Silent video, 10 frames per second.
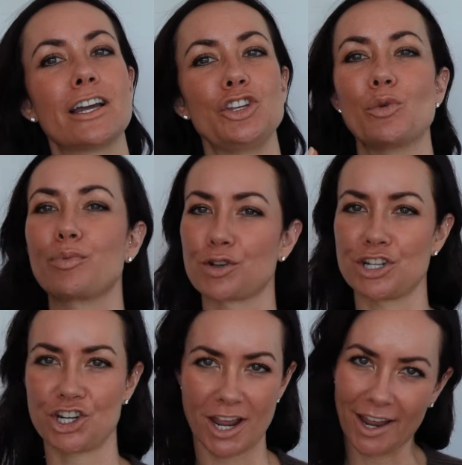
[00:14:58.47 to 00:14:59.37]
you
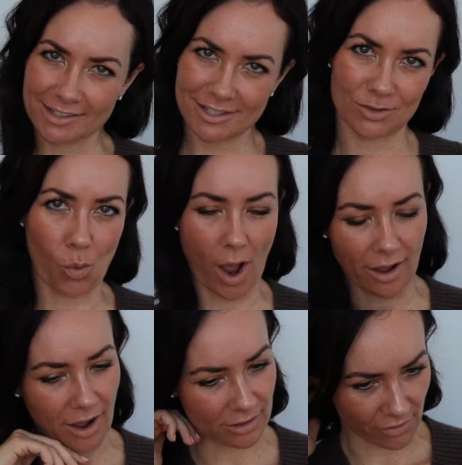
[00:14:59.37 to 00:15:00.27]
appreciate
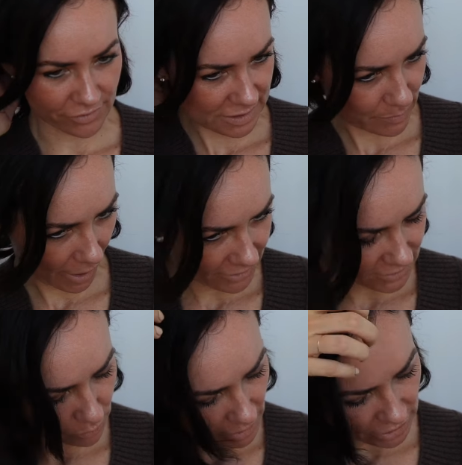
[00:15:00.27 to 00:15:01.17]
why I love these bags
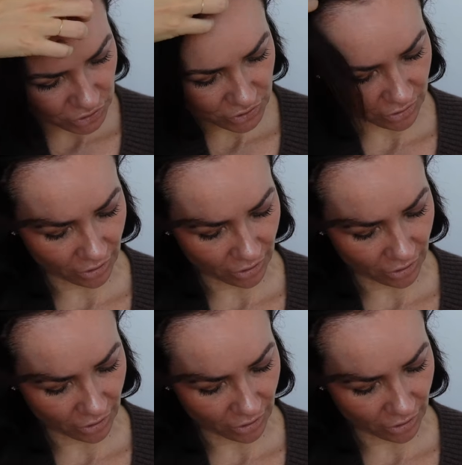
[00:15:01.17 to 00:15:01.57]
so much,